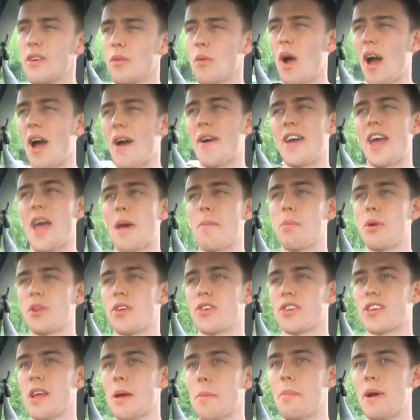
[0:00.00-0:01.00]
Well, yeah,
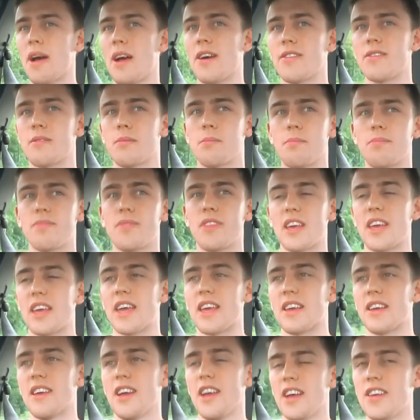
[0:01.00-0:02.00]
plus £10
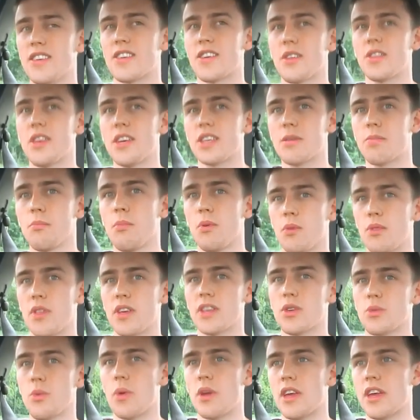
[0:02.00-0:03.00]
thingy. So this
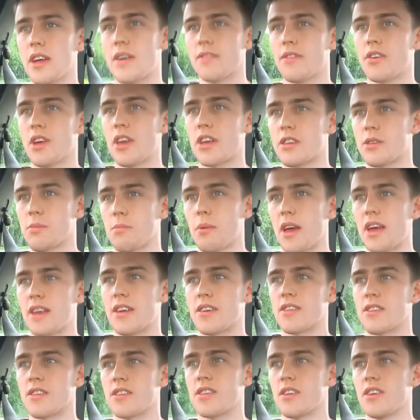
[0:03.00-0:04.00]
week I'm going to
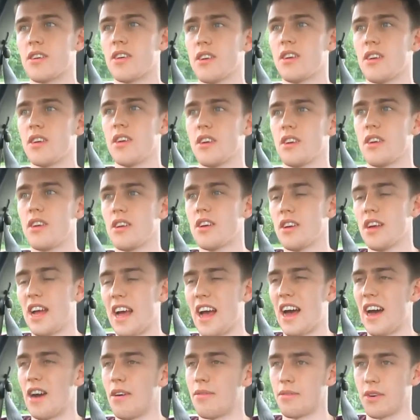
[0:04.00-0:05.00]
spend...
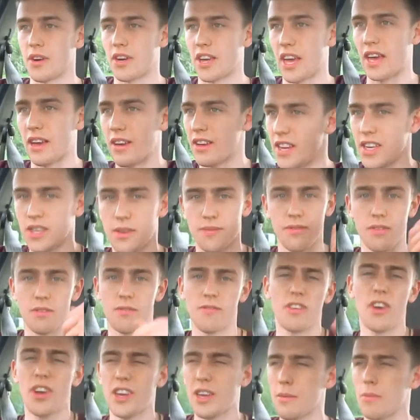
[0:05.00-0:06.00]
Oh, fuck it. It's
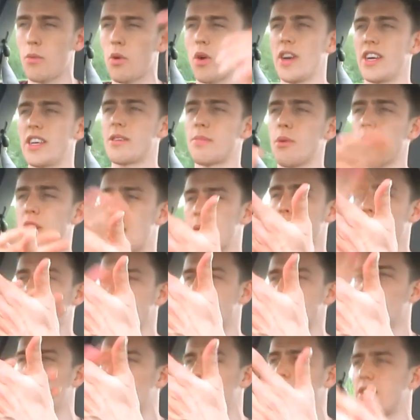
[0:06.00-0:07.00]
fucking... What is money,
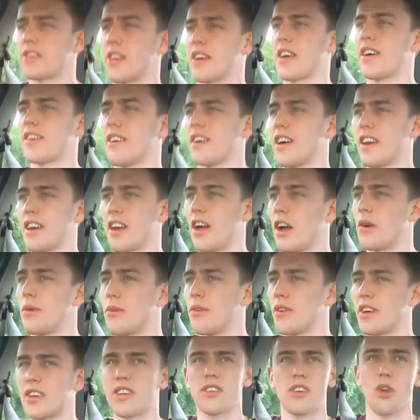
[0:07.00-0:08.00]
boys? What is it? I don't
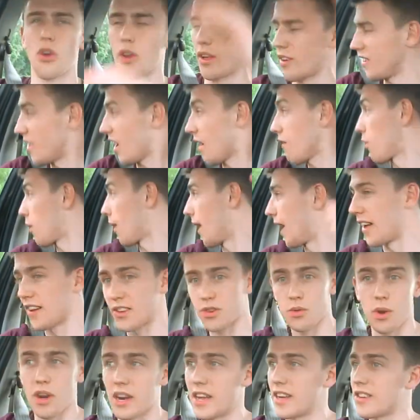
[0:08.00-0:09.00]
know. It's everywhere.
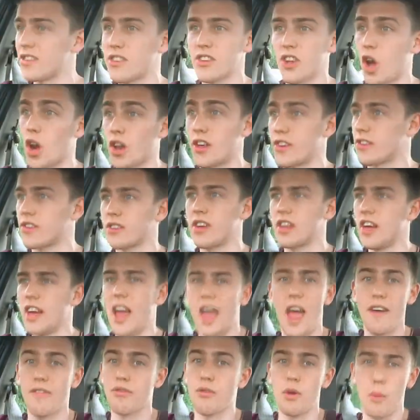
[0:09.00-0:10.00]
That's what it is. Dollars
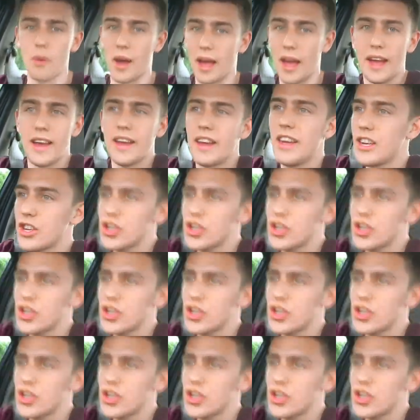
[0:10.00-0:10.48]
everywhere.